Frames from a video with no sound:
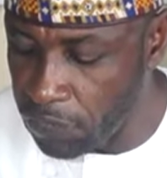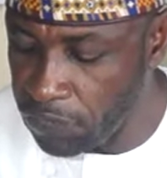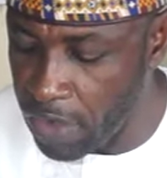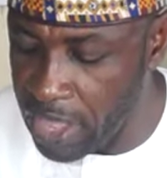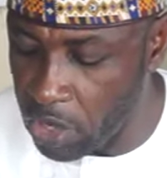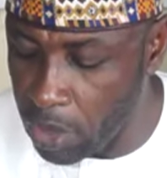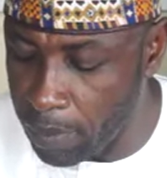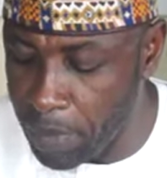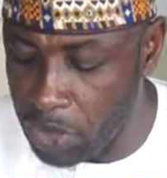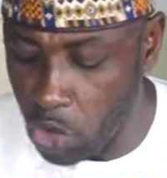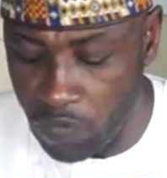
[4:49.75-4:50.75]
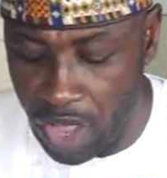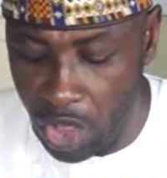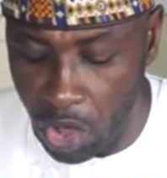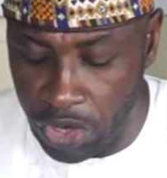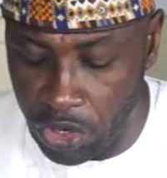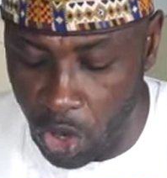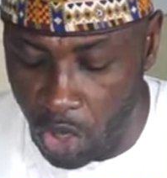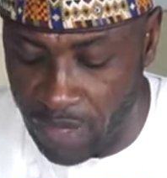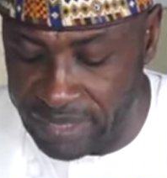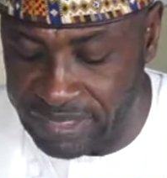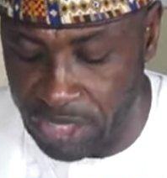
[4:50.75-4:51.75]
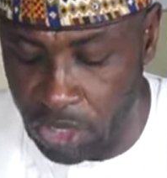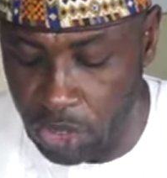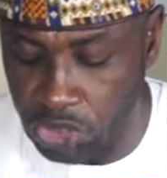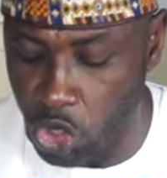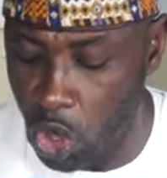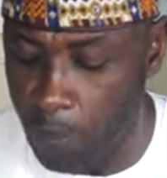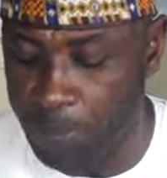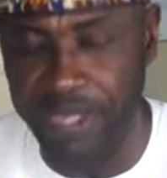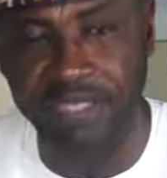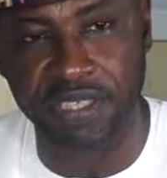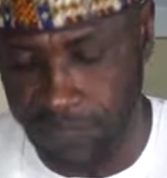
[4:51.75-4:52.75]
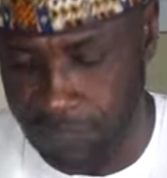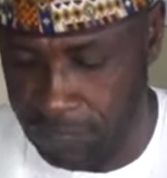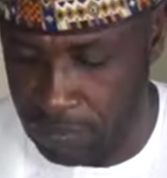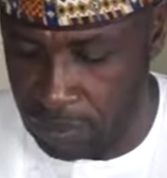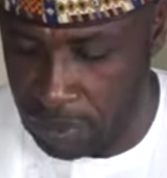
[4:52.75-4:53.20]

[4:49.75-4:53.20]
for a complete overhauling of our security operative.